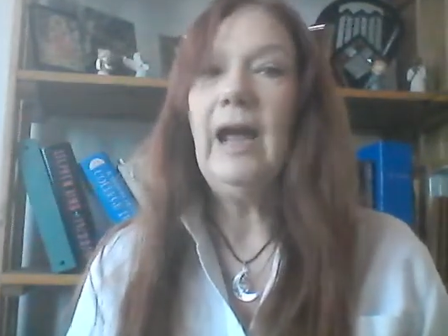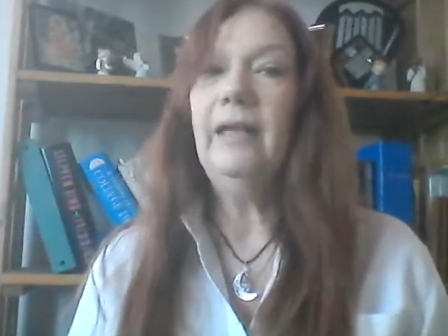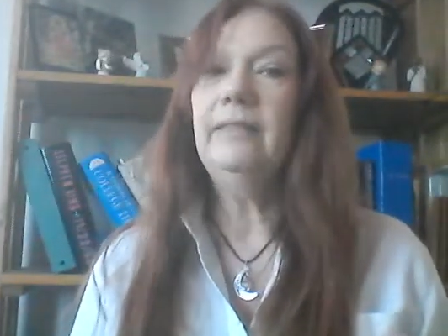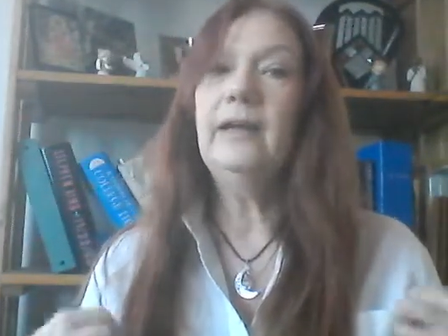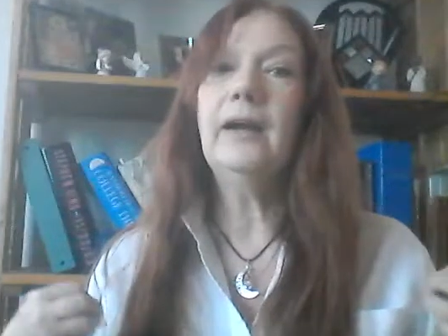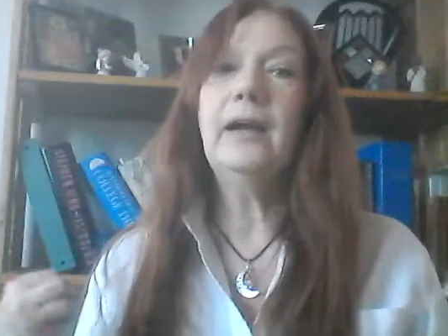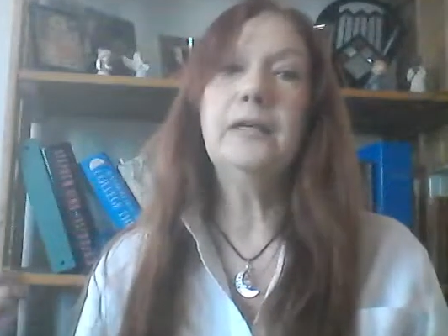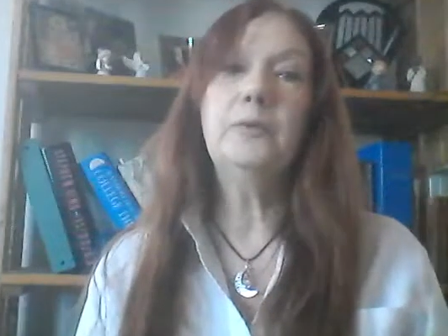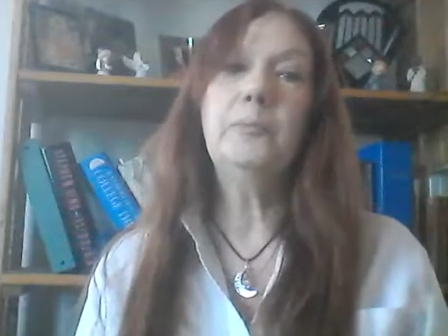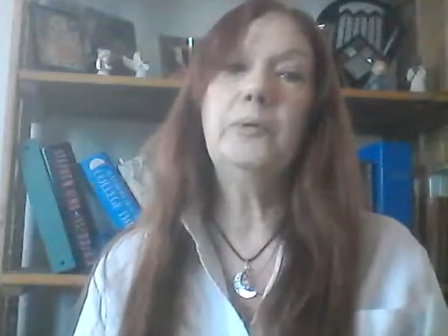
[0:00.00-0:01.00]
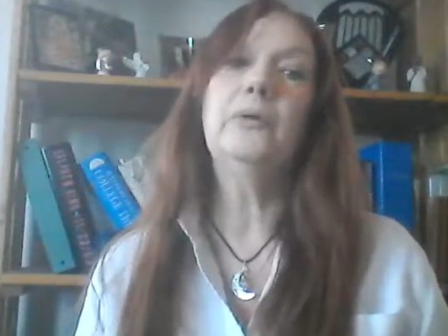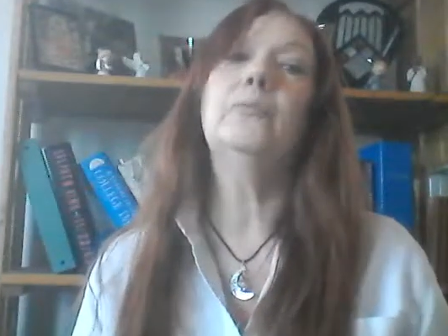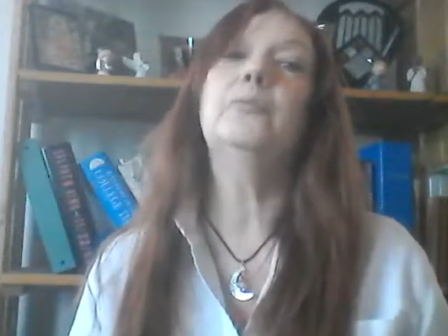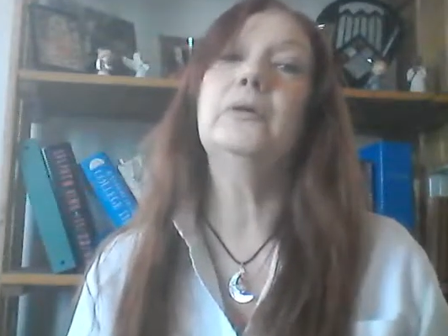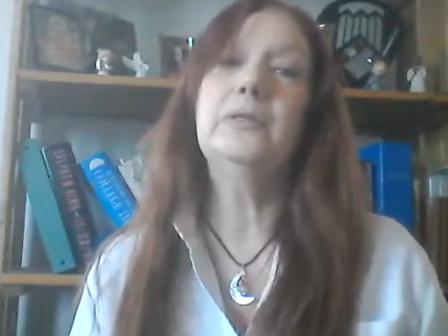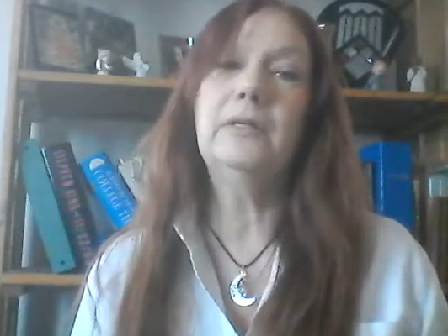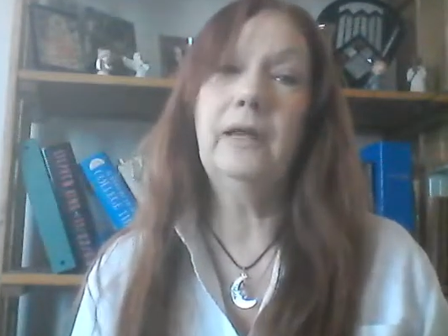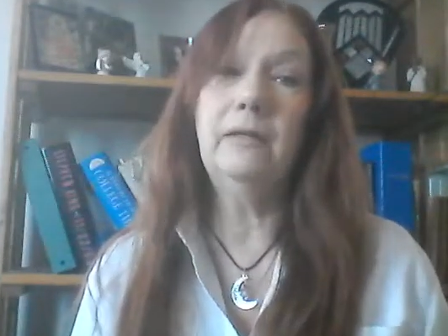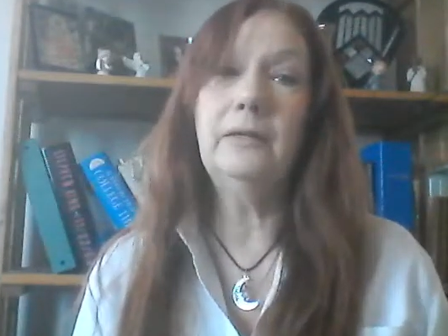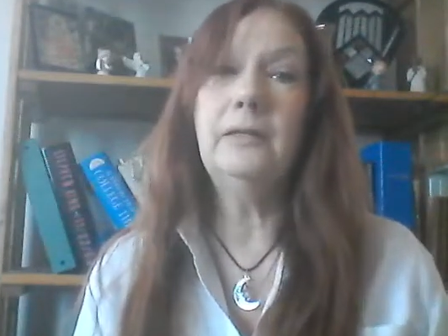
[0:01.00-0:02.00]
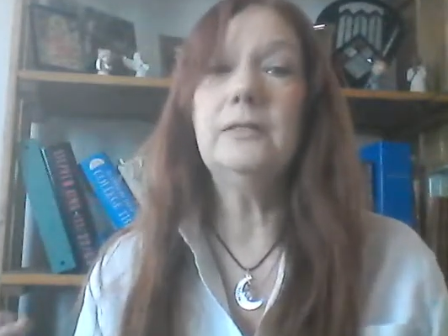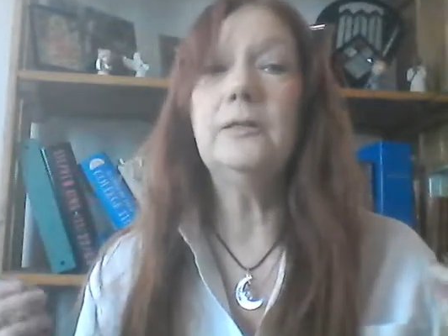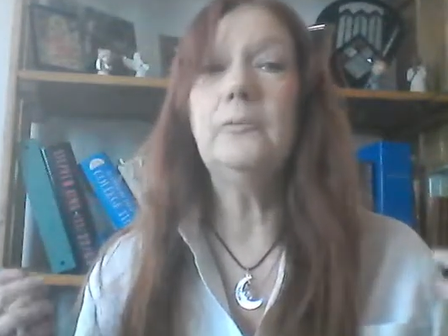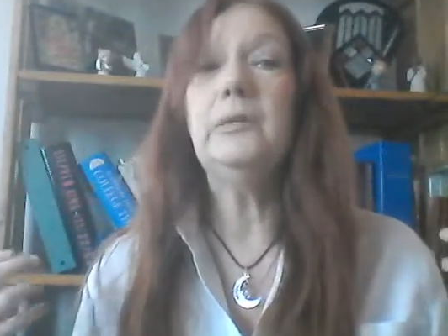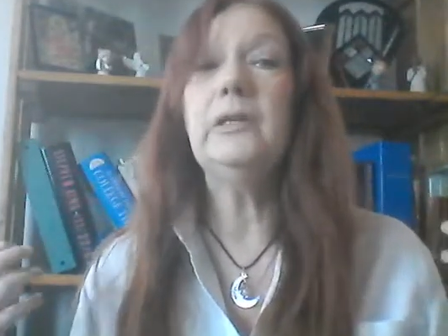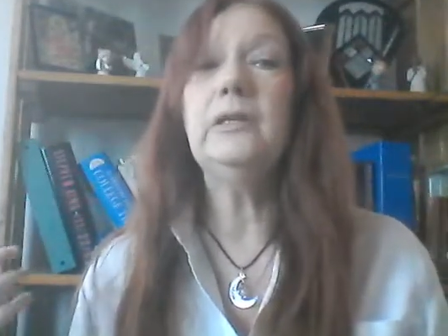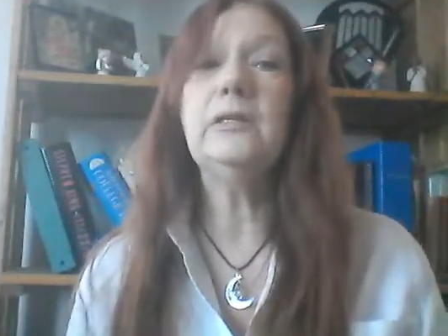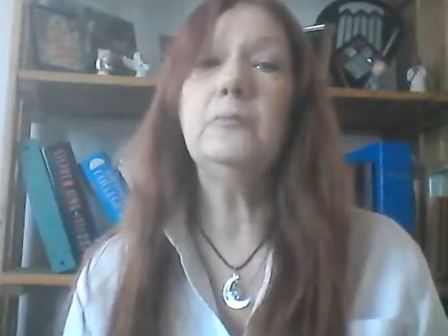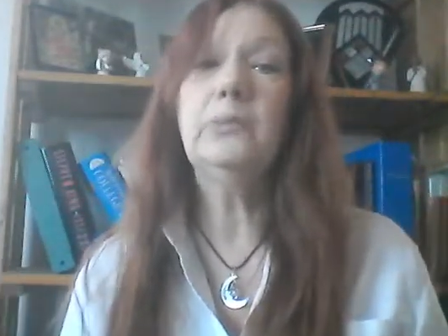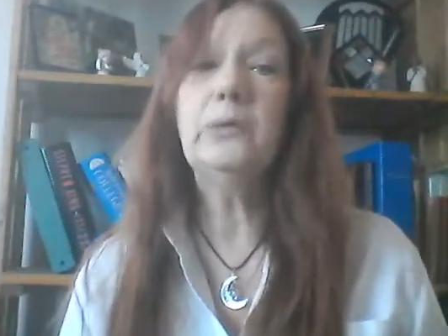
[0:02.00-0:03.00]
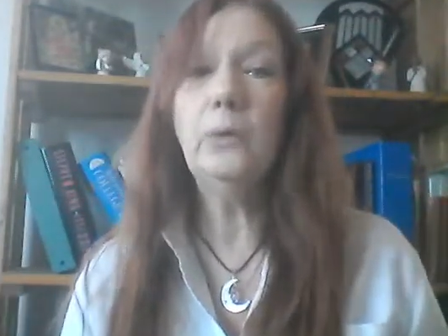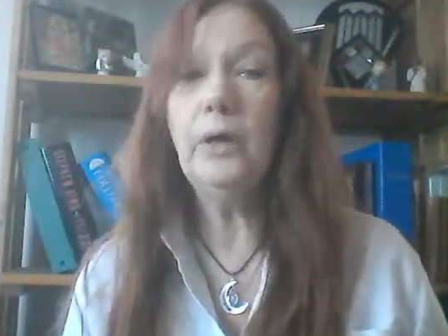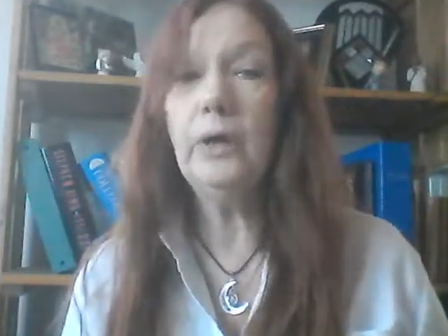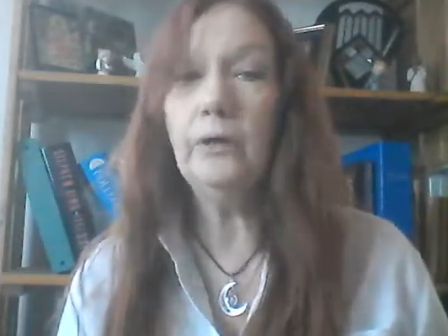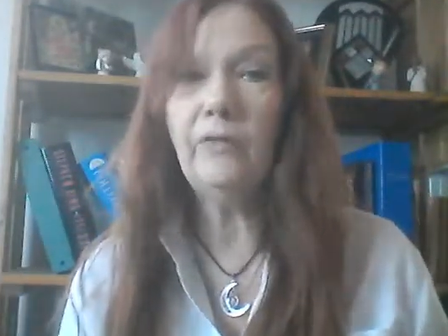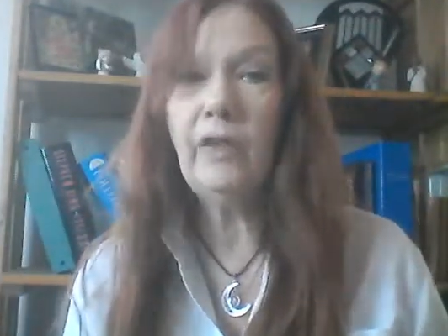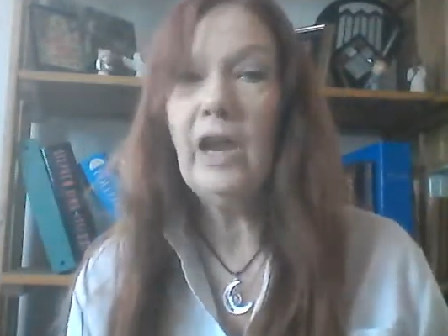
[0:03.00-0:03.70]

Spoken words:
And then I had to put on personalities to please employers.